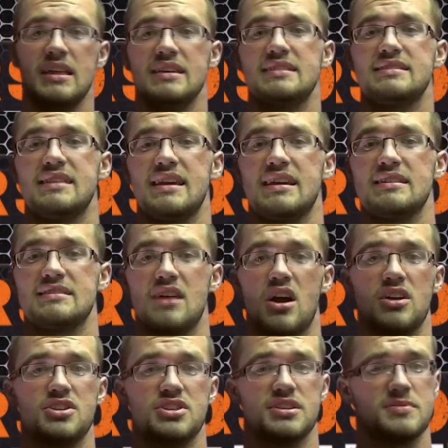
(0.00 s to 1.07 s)
These things
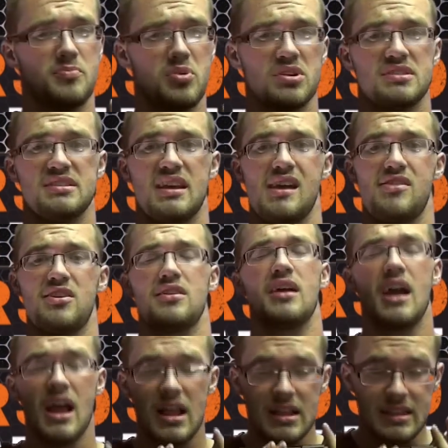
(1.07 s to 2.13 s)
are just put together